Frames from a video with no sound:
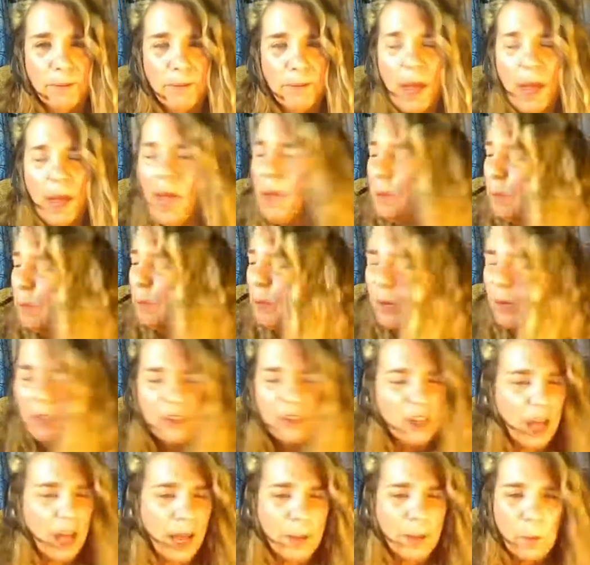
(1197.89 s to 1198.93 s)
I wish
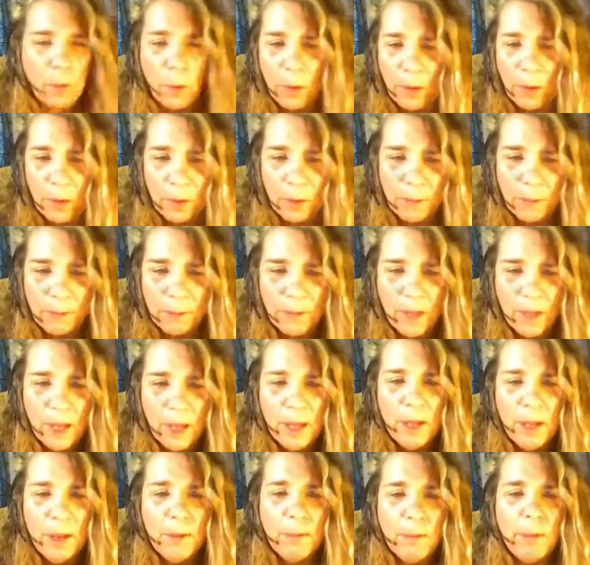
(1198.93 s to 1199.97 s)
I were.
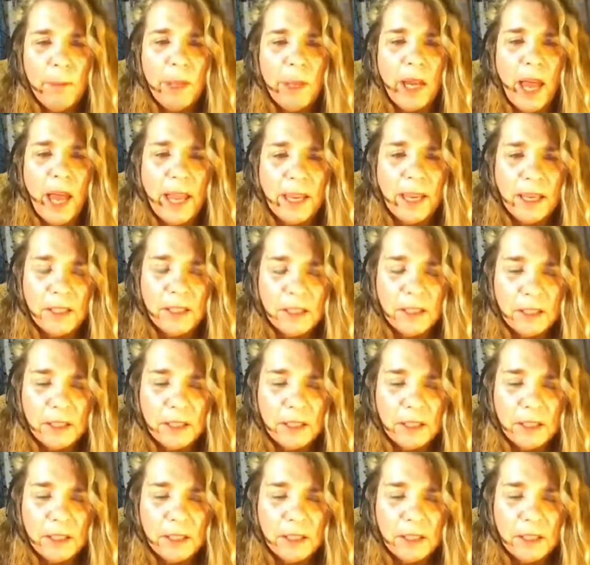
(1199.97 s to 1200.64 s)
But I can